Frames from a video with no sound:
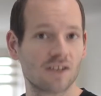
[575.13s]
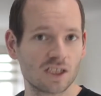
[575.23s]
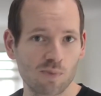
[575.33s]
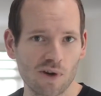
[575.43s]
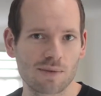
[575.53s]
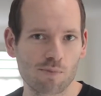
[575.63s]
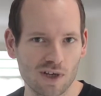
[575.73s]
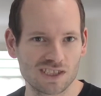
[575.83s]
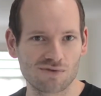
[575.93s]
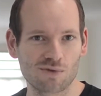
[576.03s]
That's pretty
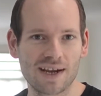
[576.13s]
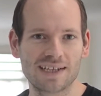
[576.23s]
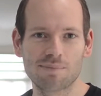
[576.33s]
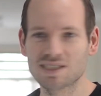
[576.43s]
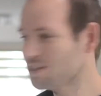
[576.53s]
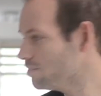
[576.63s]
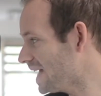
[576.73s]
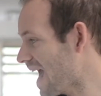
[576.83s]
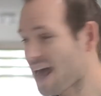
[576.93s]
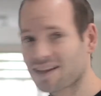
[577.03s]
impressive, right? By
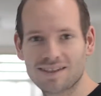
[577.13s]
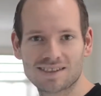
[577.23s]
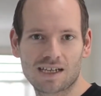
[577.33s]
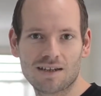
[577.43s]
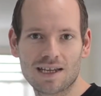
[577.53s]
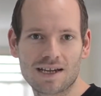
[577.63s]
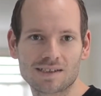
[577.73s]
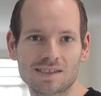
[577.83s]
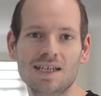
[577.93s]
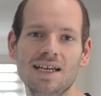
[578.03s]
simply adding these kind of
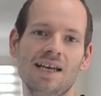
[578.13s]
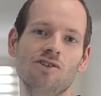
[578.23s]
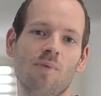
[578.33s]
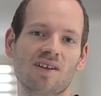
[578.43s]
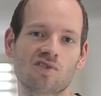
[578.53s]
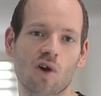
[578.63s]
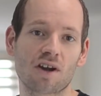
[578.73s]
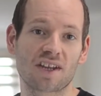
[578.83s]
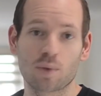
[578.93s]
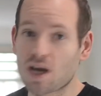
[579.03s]
layers into my
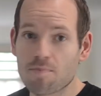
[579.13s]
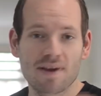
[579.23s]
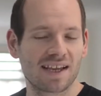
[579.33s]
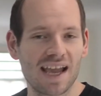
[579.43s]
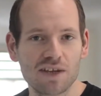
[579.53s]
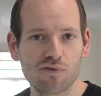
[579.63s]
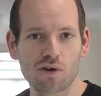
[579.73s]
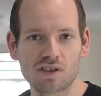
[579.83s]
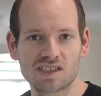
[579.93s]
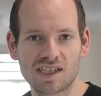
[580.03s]
targeting without making any
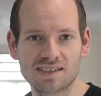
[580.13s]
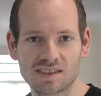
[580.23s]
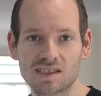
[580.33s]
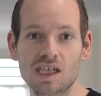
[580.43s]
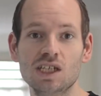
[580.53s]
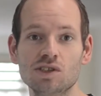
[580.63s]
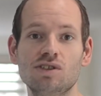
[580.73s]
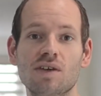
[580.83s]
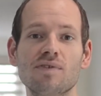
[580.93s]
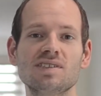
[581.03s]
further changes,
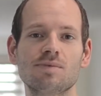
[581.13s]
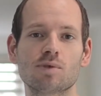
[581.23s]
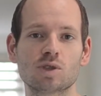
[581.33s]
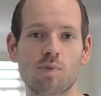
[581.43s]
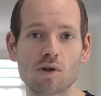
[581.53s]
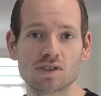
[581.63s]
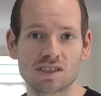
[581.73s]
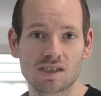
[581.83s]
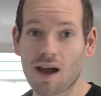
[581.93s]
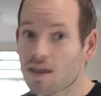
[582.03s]
the difference in results
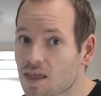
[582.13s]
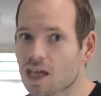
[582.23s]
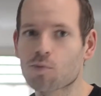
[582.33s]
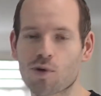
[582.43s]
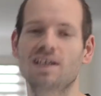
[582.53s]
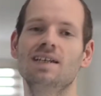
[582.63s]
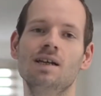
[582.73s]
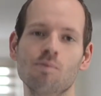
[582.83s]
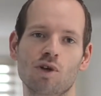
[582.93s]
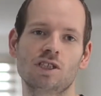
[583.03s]
is, I think, pretty,
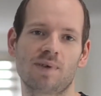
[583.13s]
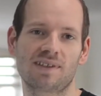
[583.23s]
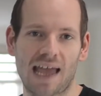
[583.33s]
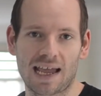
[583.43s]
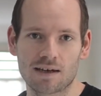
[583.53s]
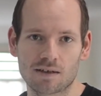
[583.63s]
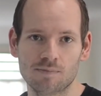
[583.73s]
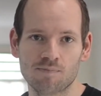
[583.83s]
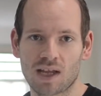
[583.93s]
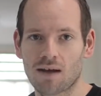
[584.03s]
pretty spectacular.
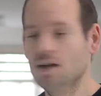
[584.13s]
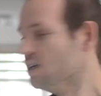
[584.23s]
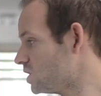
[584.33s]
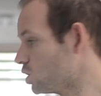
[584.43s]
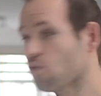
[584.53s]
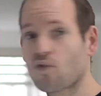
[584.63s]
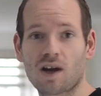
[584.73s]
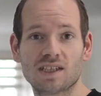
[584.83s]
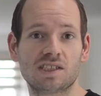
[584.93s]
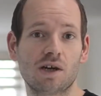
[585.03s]
Now, so
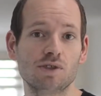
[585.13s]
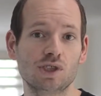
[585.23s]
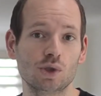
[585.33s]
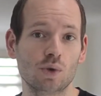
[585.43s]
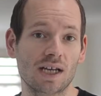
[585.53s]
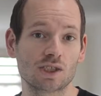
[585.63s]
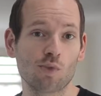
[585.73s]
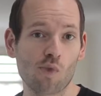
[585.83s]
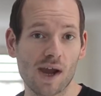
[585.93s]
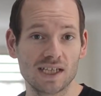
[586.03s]
far I showed you uh,
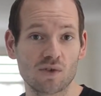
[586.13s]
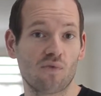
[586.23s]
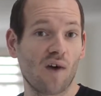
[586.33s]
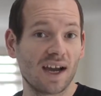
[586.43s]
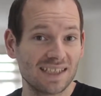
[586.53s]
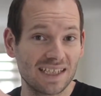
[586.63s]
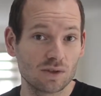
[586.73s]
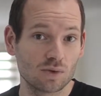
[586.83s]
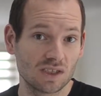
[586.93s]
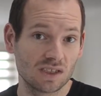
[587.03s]
some ways to find
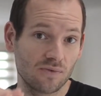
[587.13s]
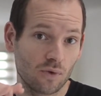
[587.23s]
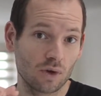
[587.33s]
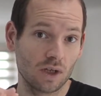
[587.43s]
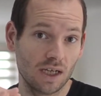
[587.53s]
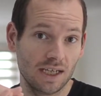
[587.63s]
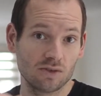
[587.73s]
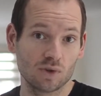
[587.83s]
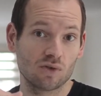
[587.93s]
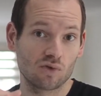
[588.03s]
interest for uh,
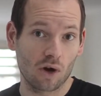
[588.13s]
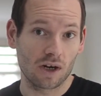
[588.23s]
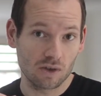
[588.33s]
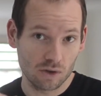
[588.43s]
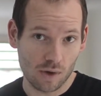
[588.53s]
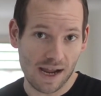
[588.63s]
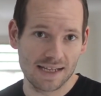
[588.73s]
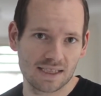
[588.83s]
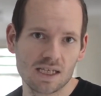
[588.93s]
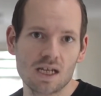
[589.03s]
interest to target on your
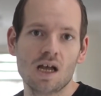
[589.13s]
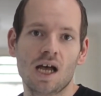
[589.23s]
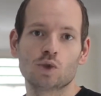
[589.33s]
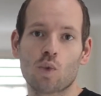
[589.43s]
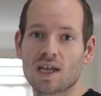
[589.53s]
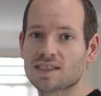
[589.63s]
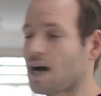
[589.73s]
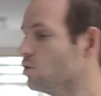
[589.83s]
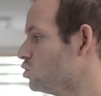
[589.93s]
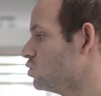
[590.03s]
ads, as well as
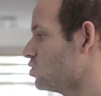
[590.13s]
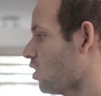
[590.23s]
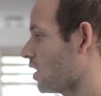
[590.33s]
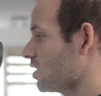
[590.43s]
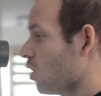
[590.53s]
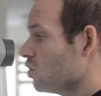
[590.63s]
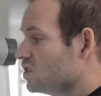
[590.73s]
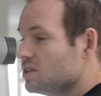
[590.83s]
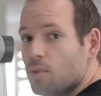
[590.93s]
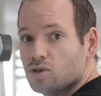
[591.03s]
how to target
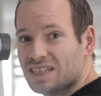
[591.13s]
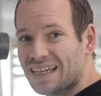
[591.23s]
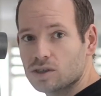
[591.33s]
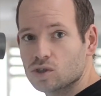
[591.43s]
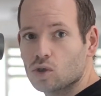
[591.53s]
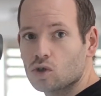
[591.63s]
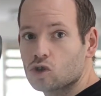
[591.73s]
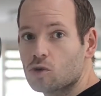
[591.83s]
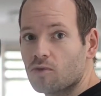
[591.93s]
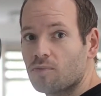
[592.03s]
only the most inner circle
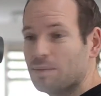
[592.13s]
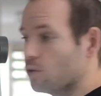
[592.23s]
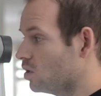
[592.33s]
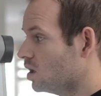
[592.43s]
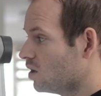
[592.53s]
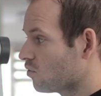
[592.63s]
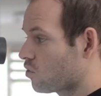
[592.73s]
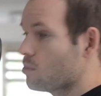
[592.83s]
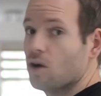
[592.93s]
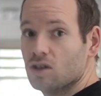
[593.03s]
group of people
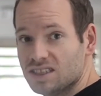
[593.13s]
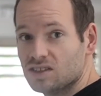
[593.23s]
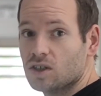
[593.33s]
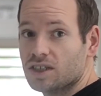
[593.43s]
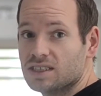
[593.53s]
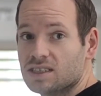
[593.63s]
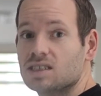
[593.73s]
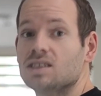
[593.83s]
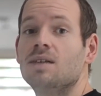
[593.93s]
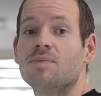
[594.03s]
from all these
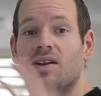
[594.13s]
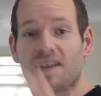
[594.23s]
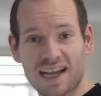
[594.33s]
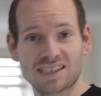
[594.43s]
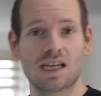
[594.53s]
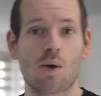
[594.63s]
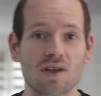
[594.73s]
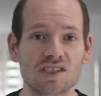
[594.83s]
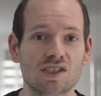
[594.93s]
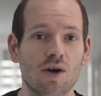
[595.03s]
audiences. And next, I
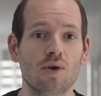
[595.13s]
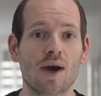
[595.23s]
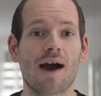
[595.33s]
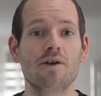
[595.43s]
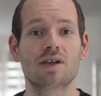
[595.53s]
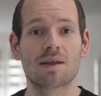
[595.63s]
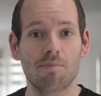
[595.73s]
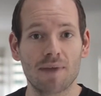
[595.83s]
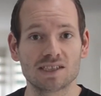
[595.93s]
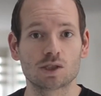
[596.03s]
want to show you how you
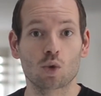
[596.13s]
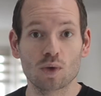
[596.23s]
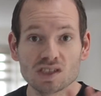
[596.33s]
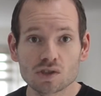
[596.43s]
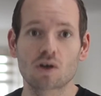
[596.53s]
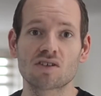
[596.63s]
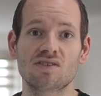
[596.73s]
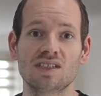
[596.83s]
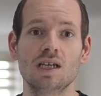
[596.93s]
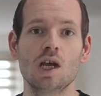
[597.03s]
can measure with
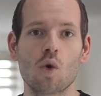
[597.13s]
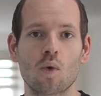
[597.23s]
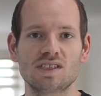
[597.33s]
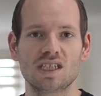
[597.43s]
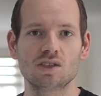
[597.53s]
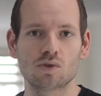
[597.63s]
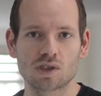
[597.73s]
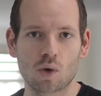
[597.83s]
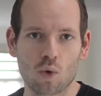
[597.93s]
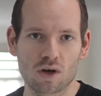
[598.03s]
certainty which
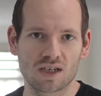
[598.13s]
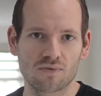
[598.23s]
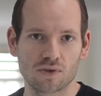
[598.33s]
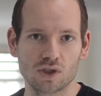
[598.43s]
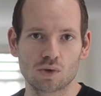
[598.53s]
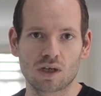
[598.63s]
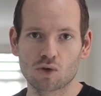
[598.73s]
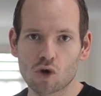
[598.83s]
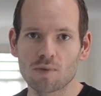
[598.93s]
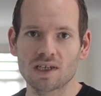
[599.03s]
interests are working for you. Now,
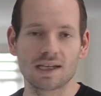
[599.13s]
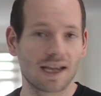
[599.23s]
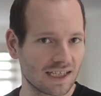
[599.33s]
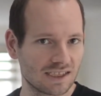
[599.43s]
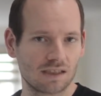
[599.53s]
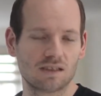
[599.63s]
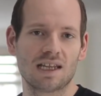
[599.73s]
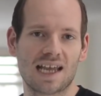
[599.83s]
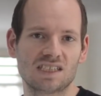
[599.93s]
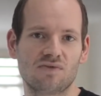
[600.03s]
normally, like I said in the
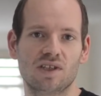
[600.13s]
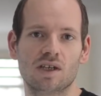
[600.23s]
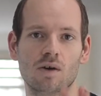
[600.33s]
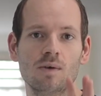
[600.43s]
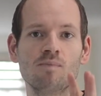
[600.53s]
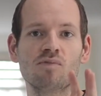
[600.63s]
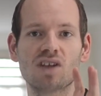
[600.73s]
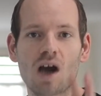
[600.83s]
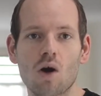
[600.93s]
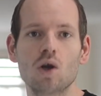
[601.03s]
last video,
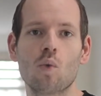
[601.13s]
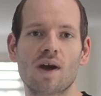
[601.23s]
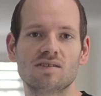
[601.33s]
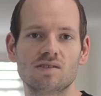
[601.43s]
the only way